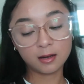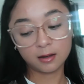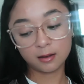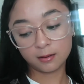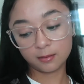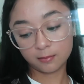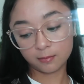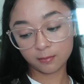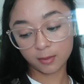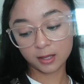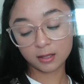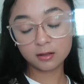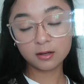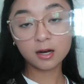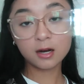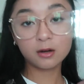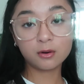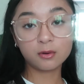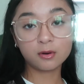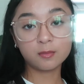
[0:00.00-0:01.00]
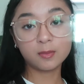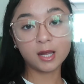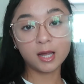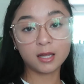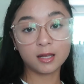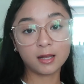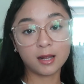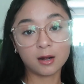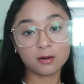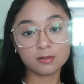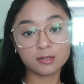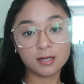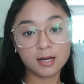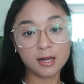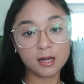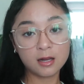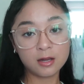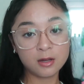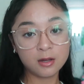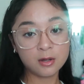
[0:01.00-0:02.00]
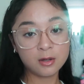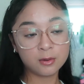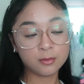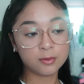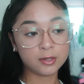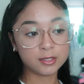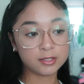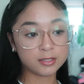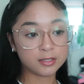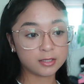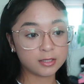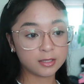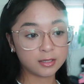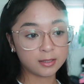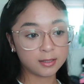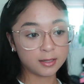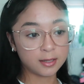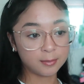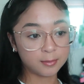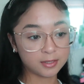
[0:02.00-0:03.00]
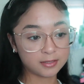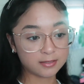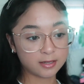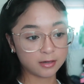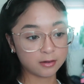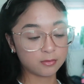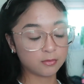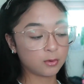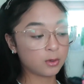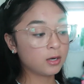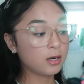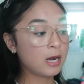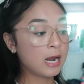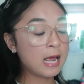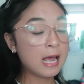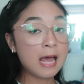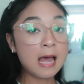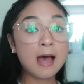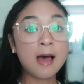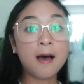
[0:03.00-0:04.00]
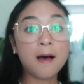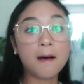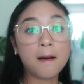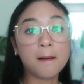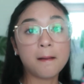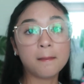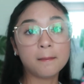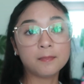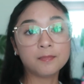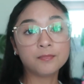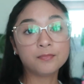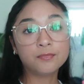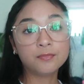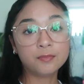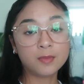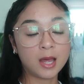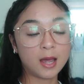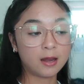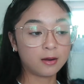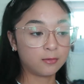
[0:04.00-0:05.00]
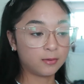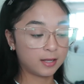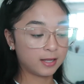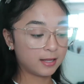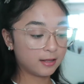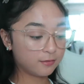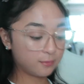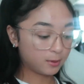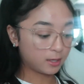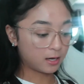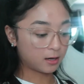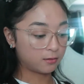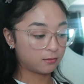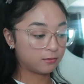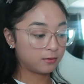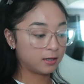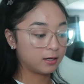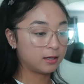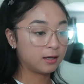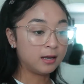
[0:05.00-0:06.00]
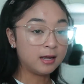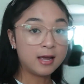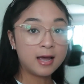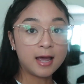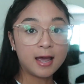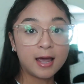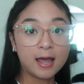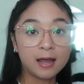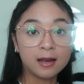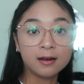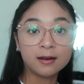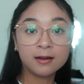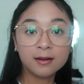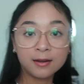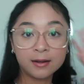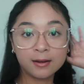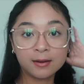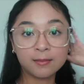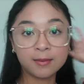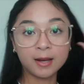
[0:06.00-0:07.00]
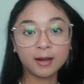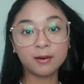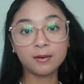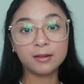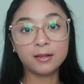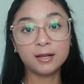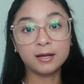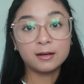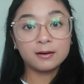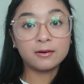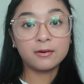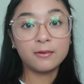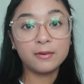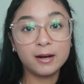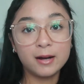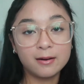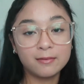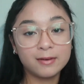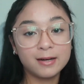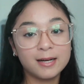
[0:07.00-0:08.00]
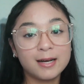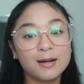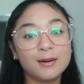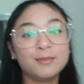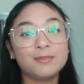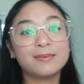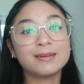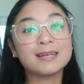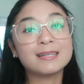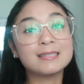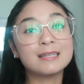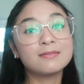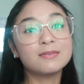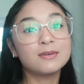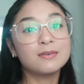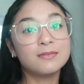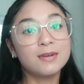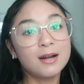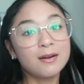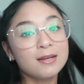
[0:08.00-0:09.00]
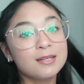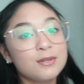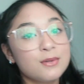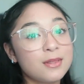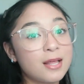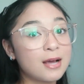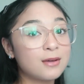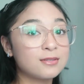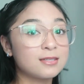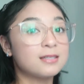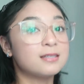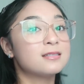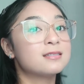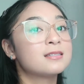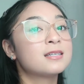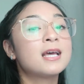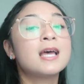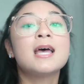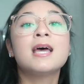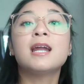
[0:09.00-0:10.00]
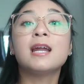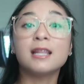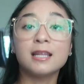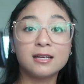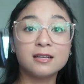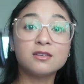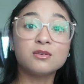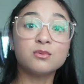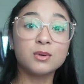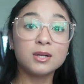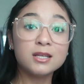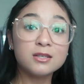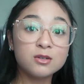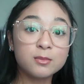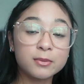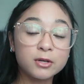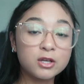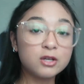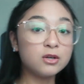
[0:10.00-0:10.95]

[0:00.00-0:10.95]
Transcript: um, Michael and I are going to be hanging out today which I'm excited for um, I really love my outfit and my whole look going on right now because I feel very 2000s like it's really super